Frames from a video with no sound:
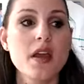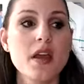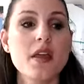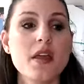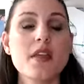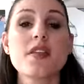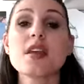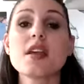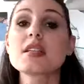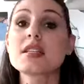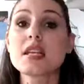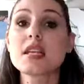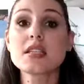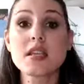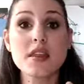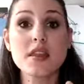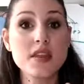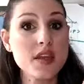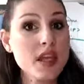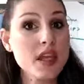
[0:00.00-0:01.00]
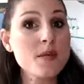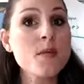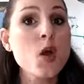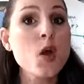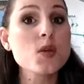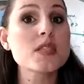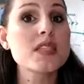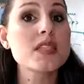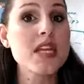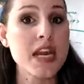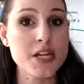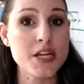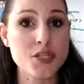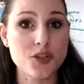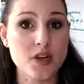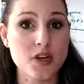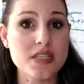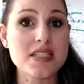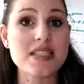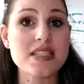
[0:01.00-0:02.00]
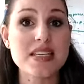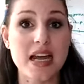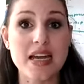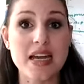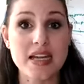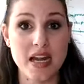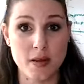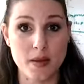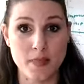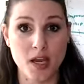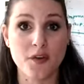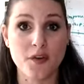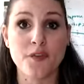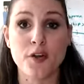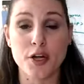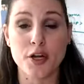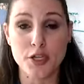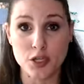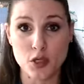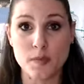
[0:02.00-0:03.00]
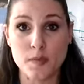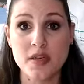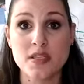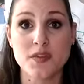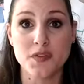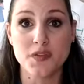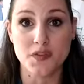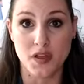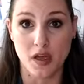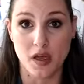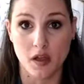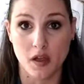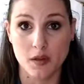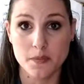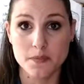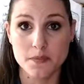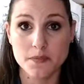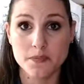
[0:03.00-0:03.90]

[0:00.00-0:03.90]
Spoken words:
this is the most dangerous dynamic for a human to feel.